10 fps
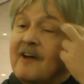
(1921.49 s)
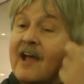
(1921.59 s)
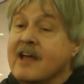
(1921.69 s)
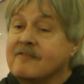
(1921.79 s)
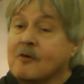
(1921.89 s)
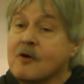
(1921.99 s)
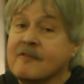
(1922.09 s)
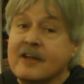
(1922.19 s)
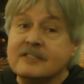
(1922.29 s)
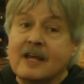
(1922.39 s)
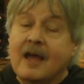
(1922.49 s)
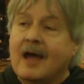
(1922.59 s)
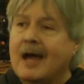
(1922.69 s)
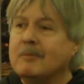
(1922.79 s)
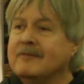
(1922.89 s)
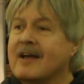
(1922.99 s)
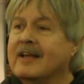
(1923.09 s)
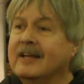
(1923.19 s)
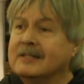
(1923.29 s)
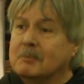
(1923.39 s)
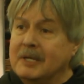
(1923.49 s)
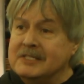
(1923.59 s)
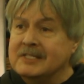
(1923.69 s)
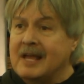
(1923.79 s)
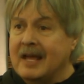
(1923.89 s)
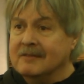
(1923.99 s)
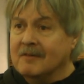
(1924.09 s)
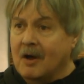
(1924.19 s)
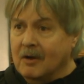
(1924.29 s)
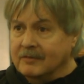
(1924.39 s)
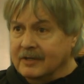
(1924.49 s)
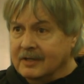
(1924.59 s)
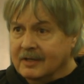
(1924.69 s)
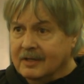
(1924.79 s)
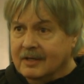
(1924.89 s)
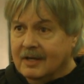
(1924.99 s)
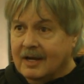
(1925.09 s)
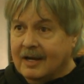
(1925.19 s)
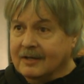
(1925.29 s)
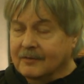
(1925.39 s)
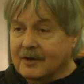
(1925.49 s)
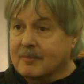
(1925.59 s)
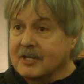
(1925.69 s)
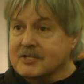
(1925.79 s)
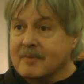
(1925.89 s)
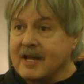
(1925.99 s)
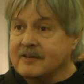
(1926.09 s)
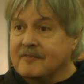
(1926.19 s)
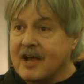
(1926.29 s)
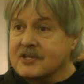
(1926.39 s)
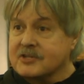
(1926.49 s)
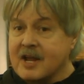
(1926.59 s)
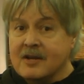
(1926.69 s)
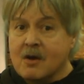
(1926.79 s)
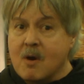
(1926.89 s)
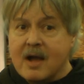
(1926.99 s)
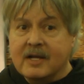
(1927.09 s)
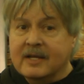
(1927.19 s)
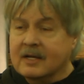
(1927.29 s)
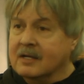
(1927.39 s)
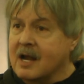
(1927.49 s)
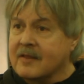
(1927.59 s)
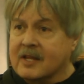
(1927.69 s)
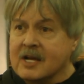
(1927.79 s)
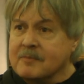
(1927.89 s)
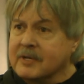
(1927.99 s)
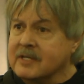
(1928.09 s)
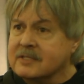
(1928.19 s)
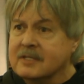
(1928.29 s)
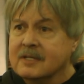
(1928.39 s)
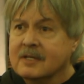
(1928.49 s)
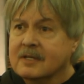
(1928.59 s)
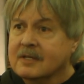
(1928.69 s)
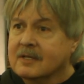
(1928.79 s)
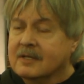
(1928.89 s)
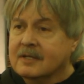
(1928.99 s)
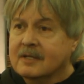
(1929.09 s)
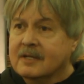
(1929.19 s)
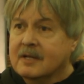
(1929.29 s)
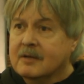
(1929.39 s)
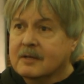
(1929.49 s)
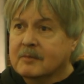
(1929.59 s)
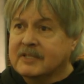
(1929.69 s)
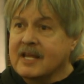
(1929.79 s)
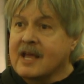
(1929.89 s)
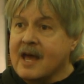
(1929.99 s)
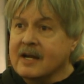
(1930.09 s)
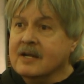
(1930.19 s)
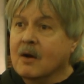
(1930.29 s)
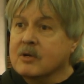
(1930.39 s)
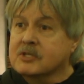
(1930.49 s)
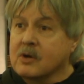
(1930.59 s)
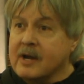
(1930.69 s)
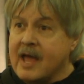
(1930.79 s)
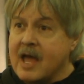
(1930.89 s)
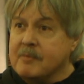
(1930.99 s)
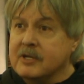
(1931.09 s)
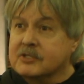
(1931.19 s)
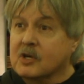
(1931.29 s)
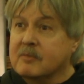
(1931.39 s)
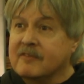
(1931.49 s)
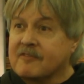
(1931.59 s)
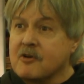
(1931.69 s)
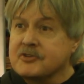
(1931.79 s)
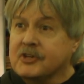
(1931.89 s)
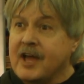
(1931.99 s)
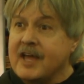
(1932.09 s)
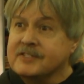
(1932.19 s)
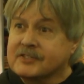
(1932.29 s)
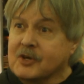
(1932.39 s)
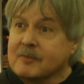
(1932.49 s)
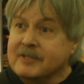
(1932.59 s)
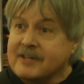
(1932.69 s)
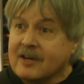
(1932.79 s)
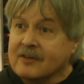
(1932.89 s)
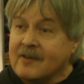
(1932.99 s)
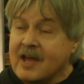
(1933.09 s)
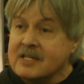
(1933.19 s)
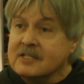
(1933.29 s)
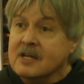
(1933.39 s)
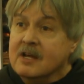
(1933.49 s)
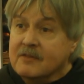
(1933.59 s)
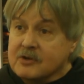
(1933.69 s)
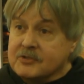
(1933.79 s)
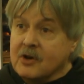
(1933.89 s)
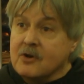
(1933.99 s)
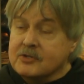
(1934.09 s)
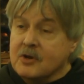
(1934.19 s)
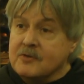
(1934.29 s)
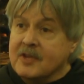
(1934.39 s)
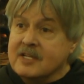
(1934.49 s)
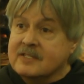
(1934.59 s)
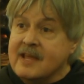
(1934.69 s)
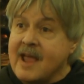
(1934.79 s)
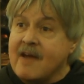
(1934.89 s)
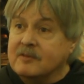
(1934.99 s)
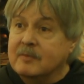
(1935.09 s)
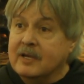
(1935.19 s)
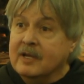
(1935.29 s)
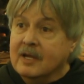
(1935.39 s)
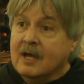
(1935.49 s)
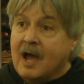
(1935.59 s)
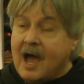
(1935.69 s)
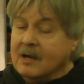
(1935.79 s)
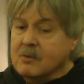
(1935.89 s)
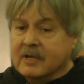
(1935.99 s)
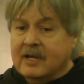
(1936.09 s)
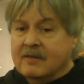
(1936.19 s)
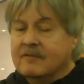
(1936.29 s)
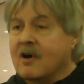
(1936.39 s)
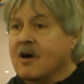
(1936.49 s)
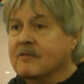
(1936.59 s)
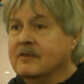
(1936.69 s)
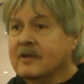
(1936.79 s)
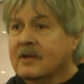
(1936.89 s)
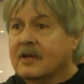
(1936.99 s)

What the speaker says: if I had 4 events, I believe I could get the BCA involved. I know there are a bunch of manufacturers. I know I can get a lot of the companies, but they got to know it's going to happen. It's going to be first class. It's going to be televised. There's certain things they have to be. I don't want to get involved